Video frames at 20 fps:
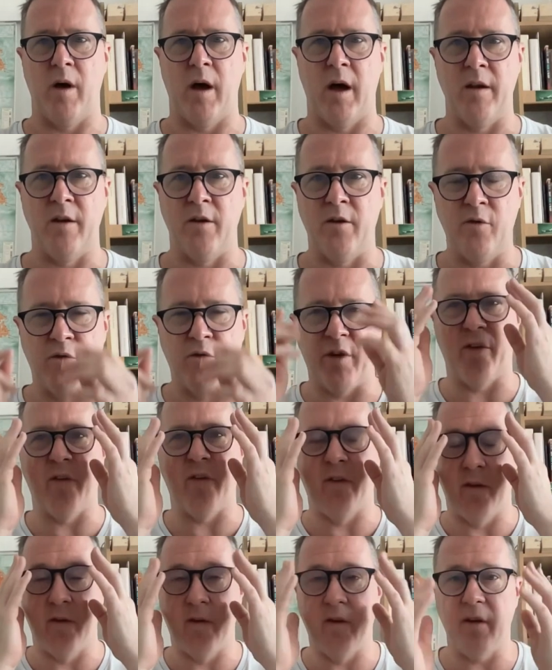and you
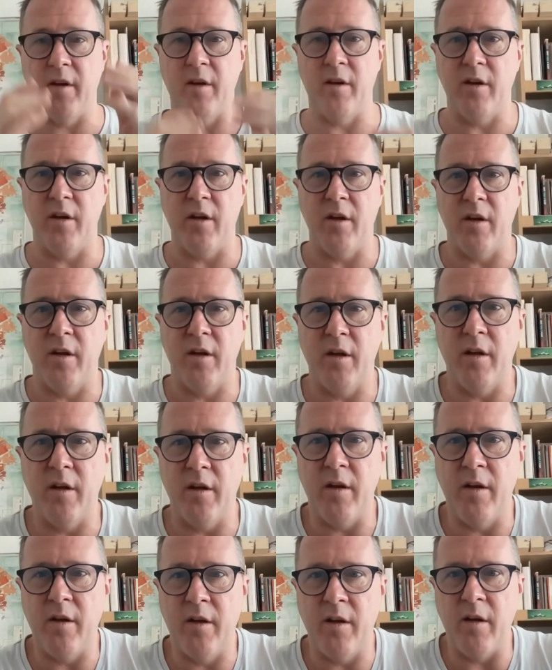just
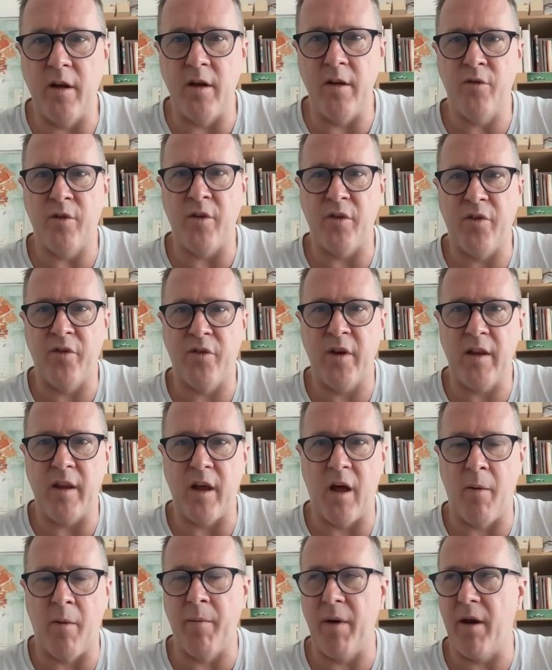
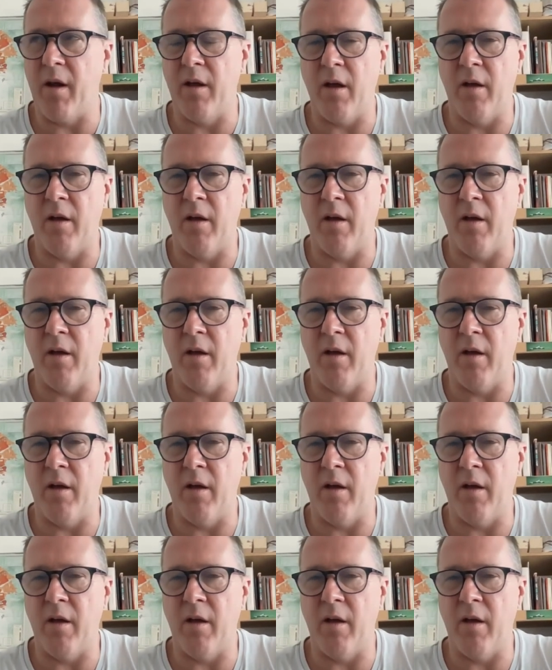sit. I mean,